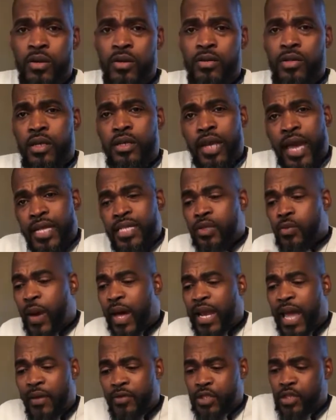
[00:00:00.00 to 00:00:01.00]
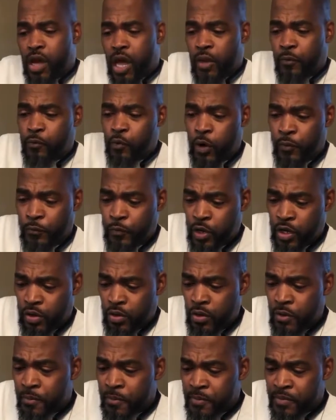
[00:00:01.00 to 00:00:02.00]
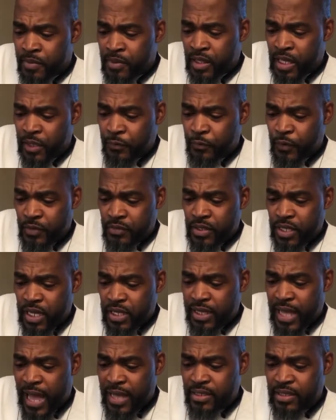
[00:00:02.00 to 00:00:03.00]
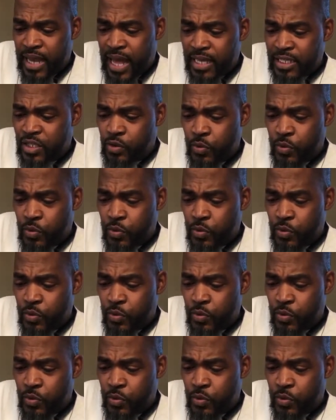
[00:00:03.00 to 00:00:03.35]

The nationwide average cost for a funeral is $15,000.